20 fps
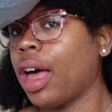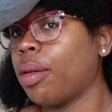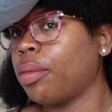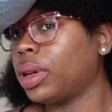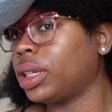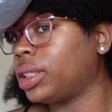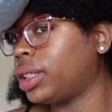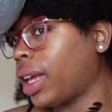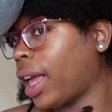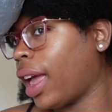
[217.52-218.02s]
how
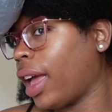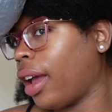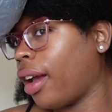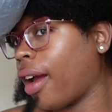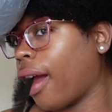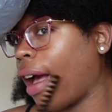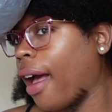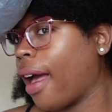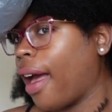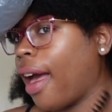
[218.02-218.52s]
much
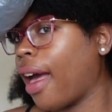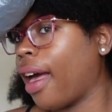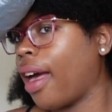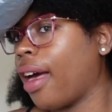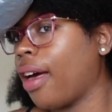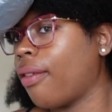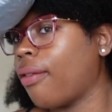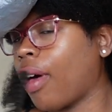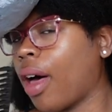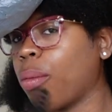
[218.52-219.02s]
hair I
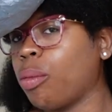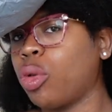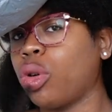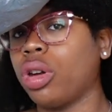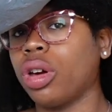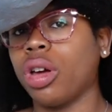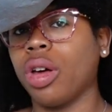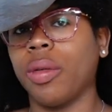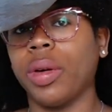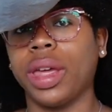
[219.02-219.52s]
have. I'm
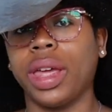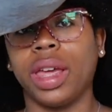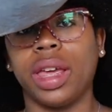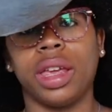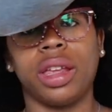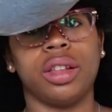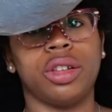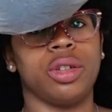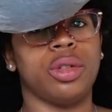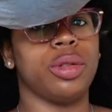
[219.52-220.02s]
gonna go ahead
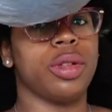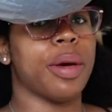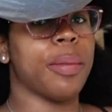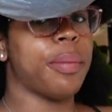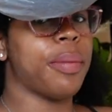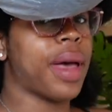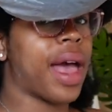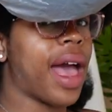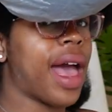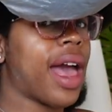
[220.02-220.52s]
and do the
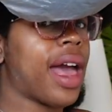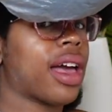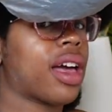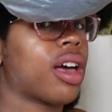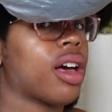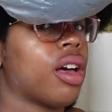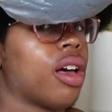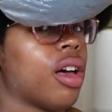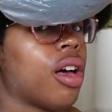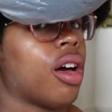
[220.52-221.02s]

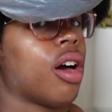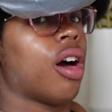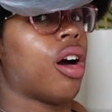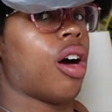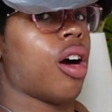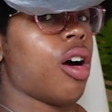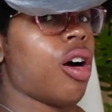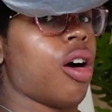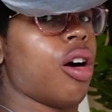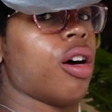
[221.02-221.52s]
back
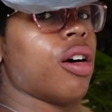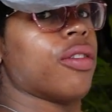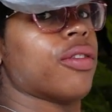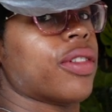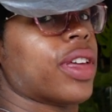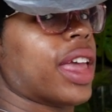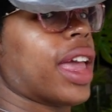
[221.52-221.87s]
off